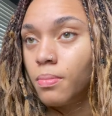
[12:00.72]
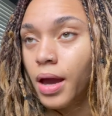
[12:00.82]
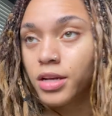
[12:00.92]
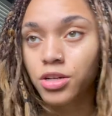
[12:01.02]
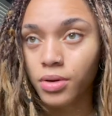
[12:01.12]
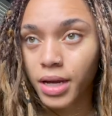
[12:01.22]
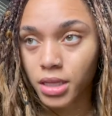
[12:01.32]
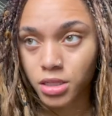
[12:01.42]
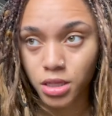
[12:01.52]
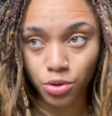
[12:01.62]
I don't like
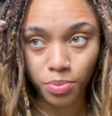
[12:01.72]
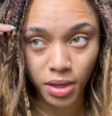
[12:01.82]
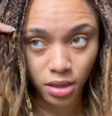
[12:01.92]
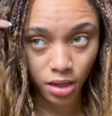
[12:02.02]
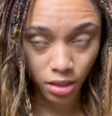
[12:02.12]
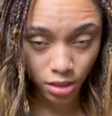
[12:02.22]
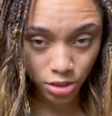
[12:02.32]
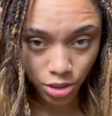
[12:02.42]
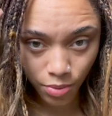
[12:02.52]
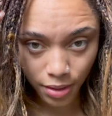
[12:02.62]
this looping thing that
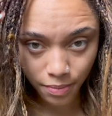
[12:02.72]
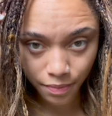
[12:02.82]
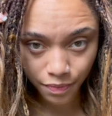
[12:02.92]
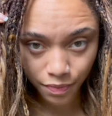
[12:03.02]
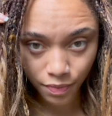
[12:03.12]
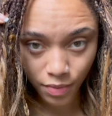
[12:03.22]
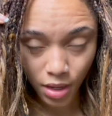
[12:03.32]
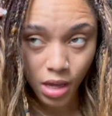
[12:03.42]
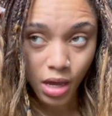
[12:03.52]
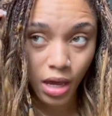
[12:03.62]
it's doing.
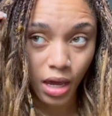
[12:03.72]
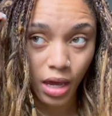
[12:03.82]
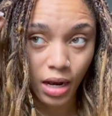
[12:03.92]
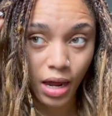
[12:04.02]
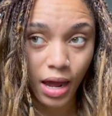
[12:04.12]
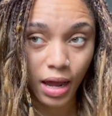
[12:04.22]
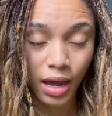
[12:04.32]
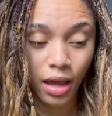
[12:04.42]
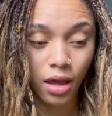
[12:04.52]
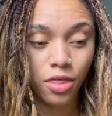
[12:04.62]
And
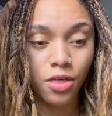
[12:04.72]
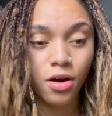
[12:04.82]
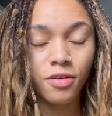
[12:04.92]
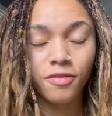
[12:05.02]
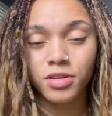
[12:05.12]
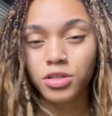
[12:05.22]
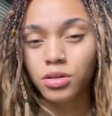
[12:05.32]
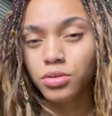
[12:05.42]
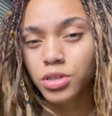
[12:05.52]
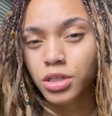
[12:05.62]
I thought of a
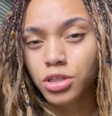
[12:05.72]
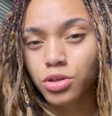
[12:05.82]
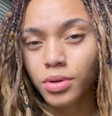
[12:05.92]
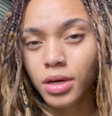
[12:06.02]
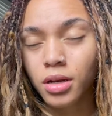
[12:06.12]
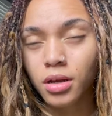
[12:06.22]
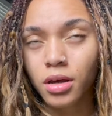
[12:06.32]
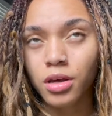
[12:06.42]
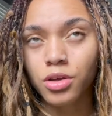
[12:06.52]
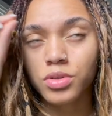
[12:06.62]
solution to it
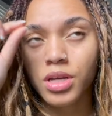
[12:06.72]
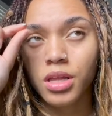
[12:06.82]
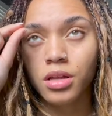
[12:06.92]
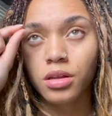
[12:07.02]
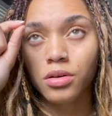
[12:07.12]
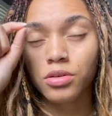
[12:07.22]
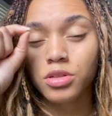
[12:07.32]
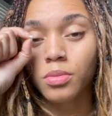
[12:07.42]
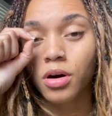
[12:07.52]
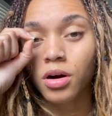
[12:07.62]
using the little
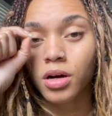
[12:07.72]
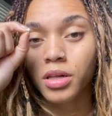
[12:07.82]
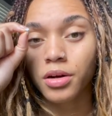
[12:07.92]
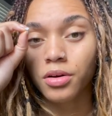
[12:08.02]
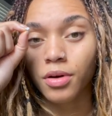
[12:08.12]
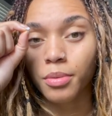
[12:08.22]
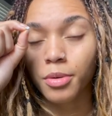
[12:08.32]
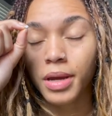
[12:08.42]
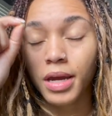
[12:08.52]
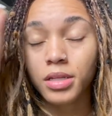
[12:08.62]
small clear rubber
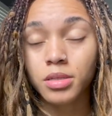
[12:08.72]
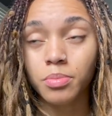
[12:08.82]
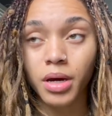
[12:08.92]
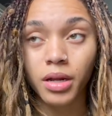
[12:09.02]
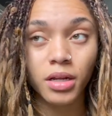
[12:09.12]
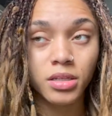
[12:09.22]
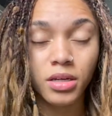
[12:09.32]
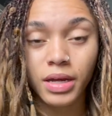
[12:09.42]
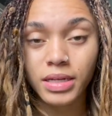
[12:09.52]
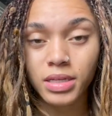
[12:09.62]
bands, but
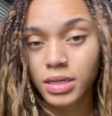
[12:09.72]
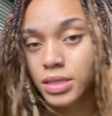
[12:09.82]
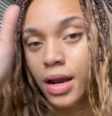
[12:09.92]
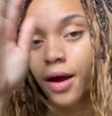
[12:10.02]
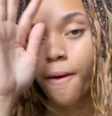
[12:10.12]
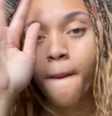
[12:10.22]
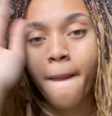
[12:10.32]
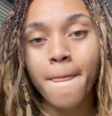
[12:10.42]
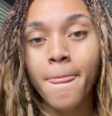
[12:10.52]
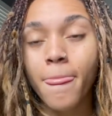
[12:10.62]
until I test it out,
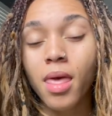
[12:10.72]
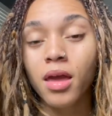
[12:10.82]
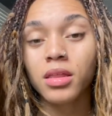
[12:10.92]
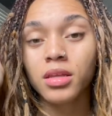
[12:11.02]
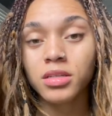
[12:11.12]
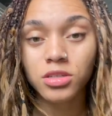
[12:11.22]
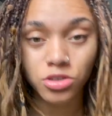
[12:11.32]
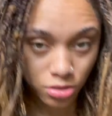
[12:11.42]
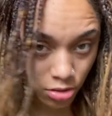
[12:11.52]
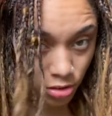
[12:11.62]
this
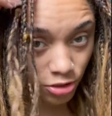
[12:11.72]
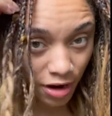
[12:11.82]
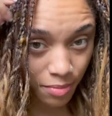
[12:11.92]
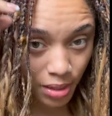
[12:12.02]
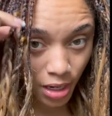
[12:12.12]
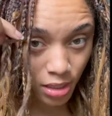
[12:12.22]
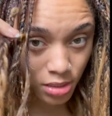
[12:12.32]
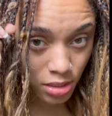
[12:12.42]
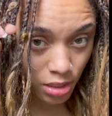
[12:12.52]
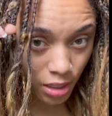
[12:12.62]
is driving me
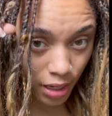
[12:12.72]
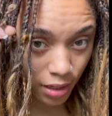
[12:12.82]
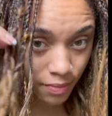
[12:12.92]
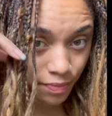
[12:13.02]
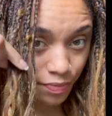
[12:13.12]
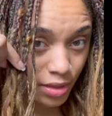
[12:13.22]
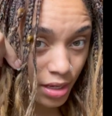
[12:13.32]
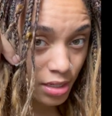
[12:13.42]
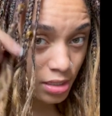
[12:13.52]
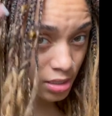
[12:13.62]
nuts. Look at it.
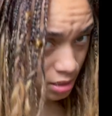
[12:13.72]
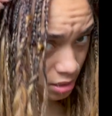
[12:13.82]
This,